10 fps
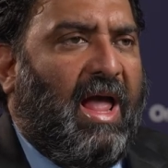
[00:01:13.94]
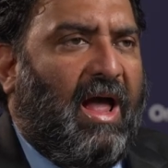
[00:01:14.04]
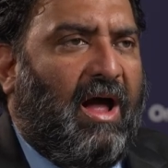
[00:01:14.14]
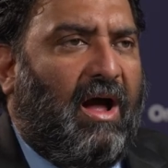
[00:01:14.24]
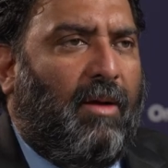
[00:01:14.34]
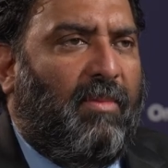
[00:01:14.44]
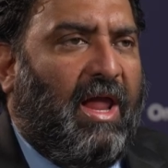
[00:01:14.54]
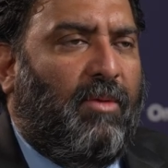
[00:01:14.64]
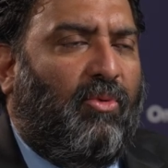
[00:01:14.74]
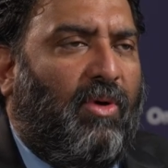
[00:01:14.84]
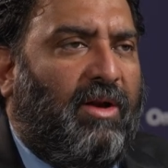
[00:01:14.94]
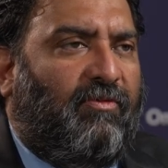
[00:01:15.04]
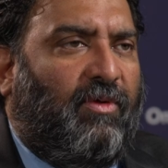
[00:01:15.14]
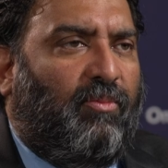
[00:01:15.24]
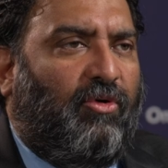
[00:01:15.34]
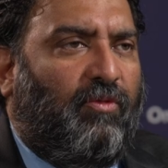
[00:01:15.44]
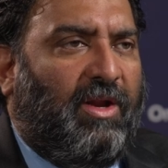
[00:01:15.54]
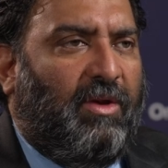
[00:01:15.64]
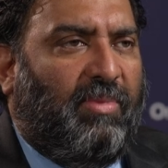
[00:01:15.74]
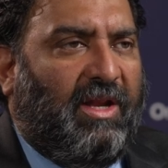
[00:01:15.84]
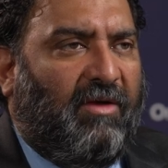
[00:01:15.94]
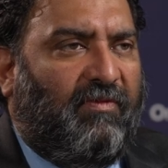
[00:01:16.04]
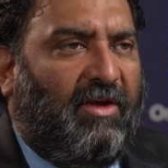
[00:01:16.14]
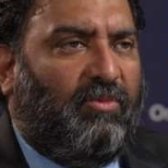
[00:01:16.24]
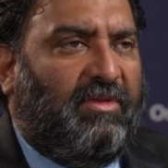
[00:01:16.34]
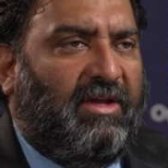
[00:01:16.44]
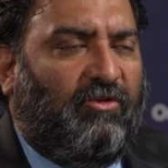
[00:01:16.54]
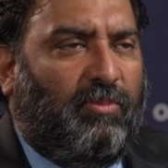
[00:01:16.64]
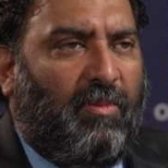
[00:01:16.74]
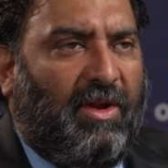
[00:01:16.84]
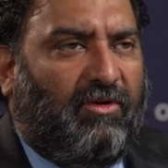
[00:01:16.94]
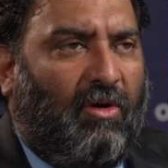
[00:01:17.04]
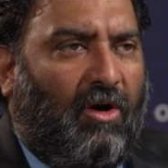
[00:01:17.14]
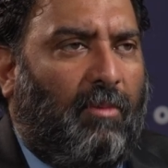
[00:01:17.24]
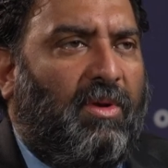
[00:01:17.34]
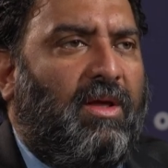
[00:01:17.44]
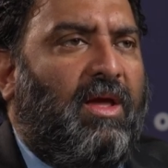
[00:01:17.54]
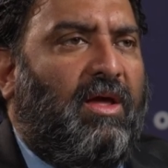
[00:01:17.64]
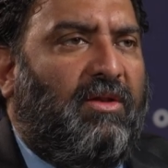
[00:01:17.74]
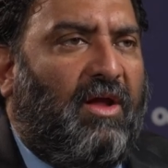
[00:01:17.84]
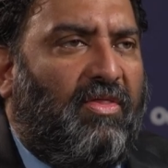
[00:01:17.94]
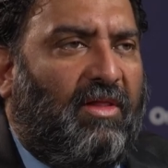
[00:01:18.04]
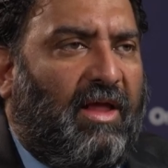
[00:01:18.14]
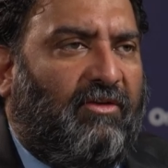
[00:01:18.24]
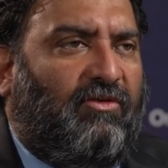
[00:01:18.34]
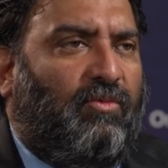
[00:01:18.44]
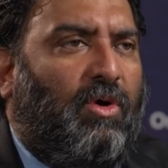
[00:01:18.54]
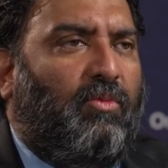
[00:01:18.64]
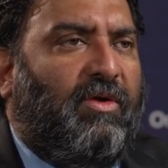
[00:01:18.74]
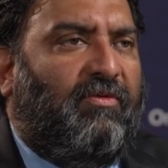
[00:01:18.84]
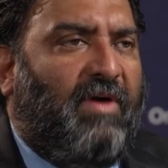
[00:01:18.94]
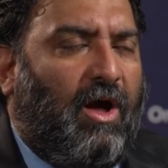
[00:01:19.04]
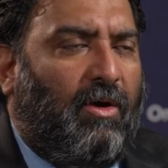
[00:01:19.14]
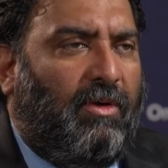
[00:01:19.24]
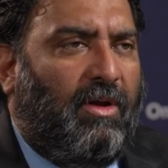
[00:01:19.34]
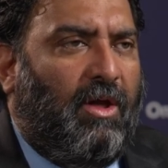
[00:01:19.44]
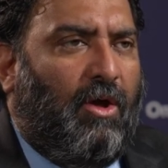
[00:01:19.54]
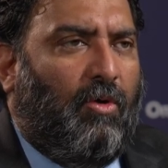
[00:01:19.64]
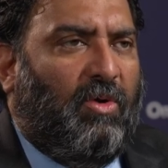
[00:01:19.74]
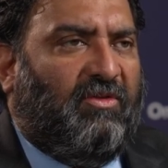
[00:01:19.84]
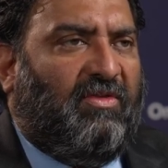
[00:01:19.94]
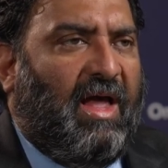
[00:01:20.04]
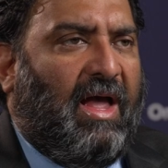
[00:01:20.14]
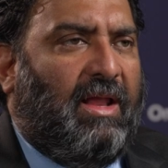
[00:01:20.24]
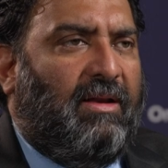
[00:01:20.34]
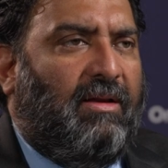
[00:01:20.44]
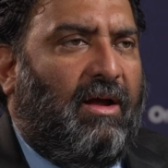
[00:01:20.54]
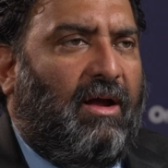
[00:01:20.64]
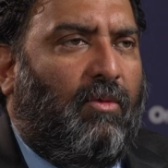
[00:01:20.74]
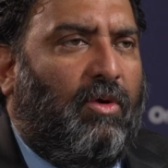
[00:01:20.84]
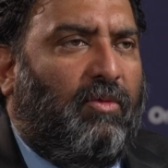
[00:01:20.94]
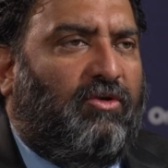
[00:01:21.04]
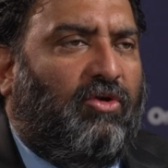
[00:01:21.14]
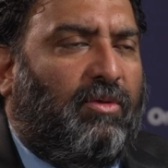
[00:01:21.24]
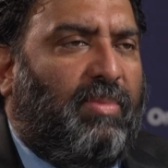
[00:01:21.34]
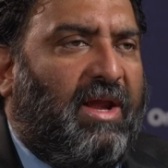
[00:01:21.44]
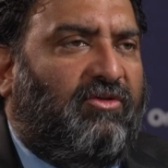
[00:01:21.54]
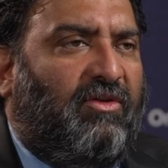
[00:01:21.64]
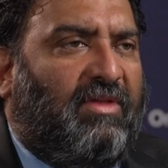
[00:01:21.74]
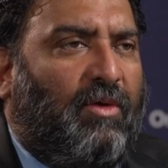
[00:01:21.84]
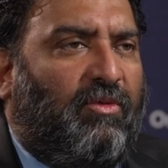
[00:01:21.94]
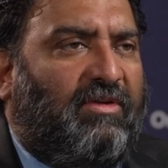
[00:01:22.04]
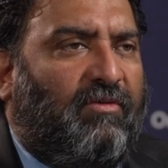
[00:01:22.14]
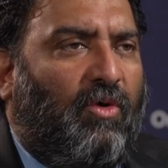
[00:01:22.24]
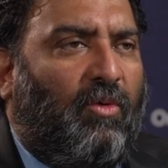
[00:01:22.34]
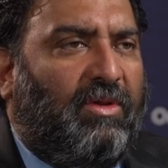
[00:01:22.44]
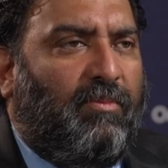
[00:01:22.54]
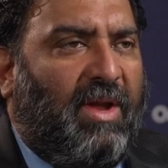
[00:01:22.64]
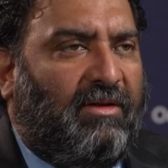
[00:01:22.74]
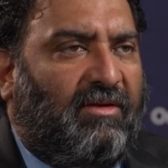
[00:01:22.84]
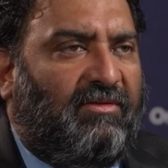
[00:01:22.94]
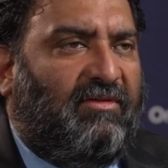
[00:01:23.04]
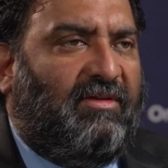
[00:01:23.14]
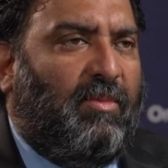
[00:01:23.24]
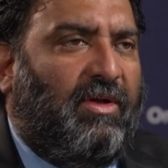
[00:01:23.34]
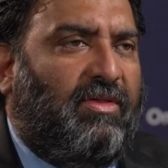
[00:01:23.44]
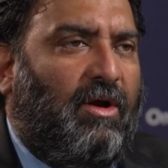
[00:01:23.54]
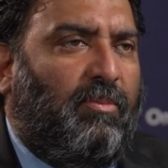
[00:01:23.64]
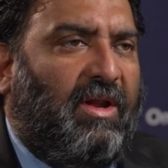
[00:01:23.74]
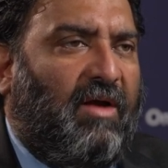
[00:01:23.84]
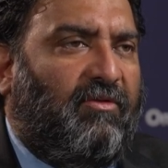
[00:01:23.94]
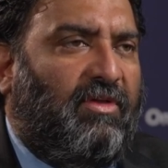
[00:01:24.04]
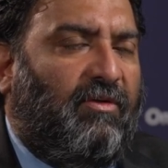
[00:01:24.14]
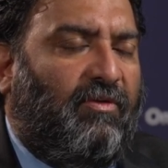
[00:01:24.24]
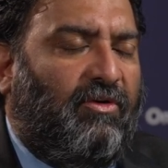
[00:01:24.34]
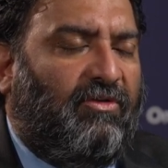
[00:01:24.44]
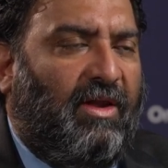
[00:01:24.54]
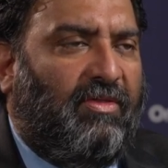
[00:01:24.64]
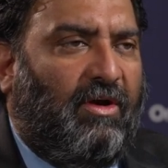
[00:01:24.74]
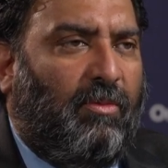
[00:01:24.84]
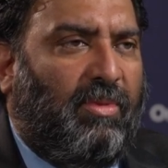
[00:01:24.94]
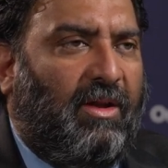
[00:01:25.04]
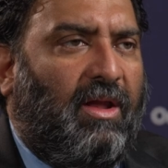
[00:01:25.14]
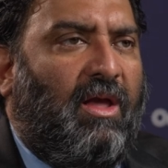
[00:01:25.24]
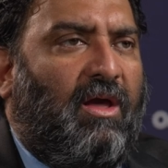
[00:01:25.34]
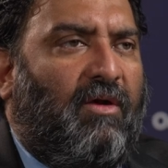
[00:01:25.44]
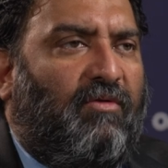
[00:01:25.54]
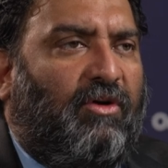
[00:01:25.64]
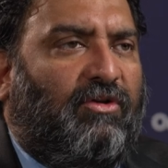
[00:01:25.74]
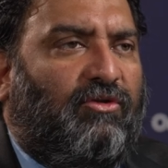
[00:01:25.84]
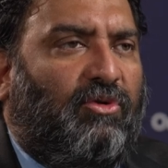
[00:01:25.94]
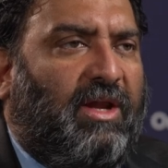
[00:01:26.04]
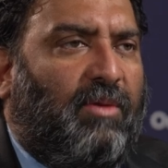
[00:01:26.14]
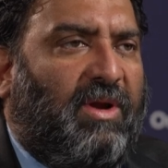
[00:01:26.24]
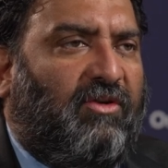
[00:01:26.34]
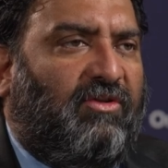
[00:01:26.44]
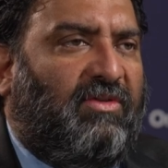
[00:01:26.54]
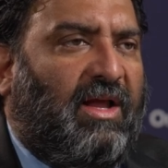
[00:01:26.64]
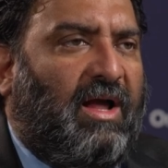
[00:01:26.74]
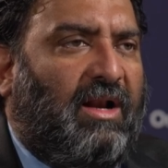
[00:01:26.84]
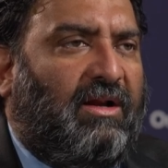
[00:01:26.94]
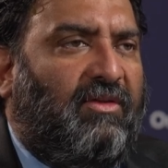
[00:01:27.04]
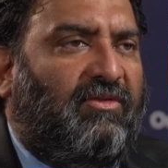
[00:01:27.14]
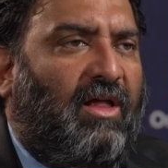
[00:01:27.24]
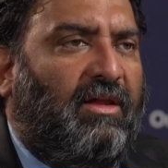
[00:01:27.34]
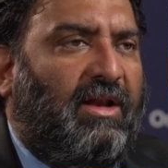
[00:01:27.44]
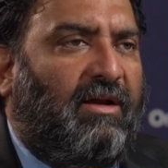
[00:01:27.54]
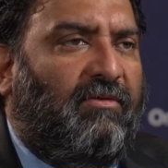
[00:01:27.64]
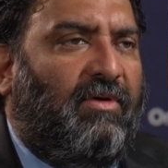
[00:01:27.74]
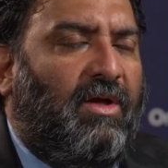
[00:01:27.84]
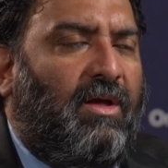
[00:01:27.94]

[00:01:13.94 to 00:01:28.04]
um, endpoint for improvement in PFS with the experimental arm. Nonetheless, what we found was that uh, when we took patients that received only maintenance systemic therapy after their first line therapy versus looking at patients that got consolidative